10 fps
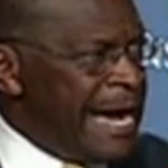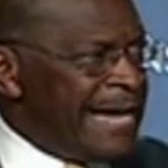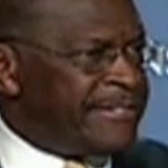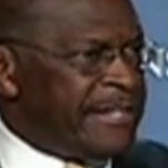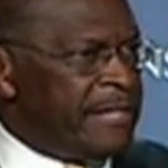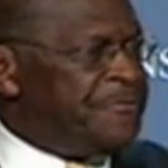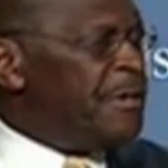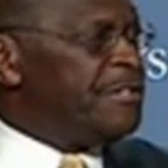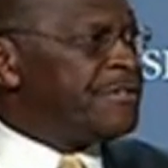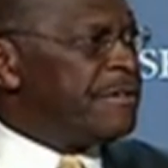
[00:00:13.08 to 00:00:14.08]
I said,
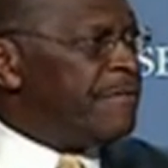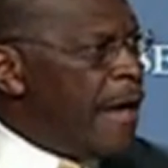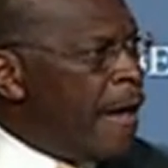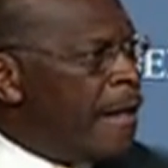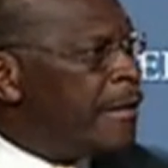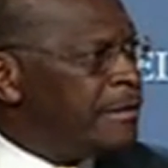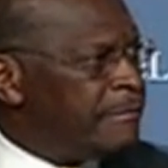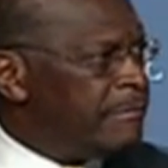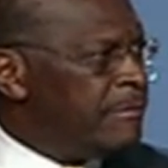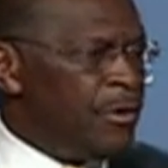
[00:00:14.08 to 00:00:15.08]
first of all,
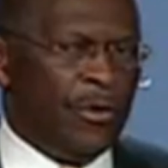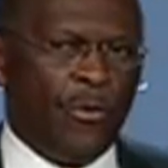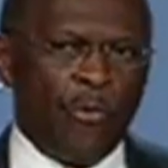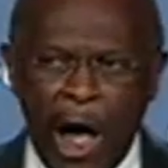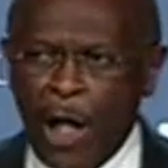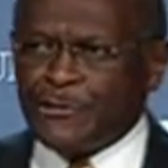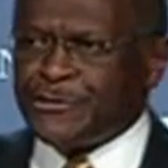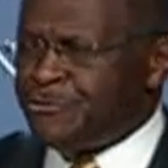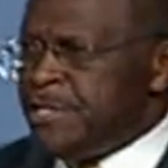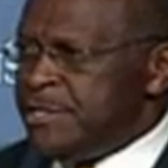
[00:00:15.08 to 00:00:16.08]
Wall
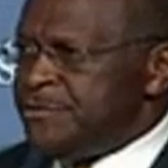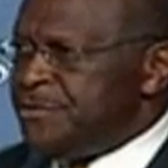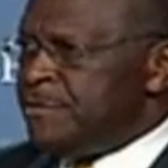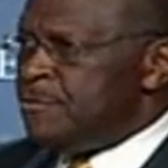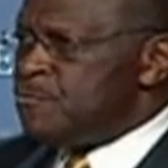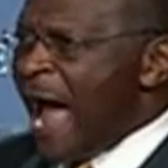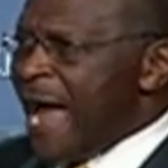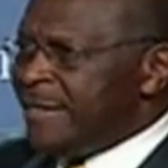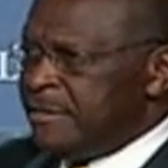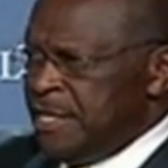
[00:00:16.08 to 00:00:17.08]
Street didn't write